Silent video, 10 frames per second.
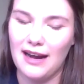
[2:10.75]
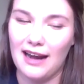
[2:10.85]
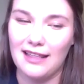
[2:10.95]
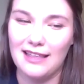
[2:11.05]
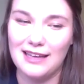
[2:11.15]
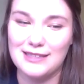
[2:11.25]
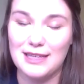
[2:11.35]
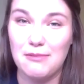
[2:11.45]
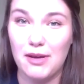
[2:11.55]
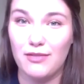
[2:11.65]
And I think it's
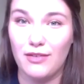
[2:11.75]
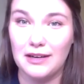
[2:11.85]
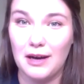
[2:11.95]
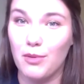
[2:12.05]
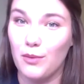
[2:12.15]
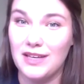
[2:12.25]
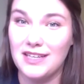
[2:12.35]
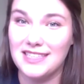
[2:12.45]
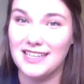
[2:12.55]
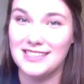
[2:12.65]
going to be a fun couple
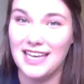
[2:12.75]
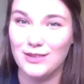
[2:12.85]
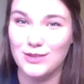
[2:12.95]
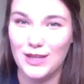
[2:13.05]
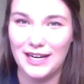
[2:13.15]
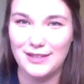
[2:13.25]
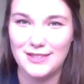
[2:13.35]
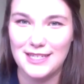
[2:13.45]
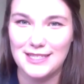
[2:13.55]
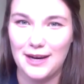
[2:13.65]
weeks as council
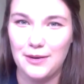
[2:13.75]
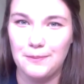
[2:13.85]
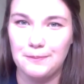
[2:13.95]
irons this out.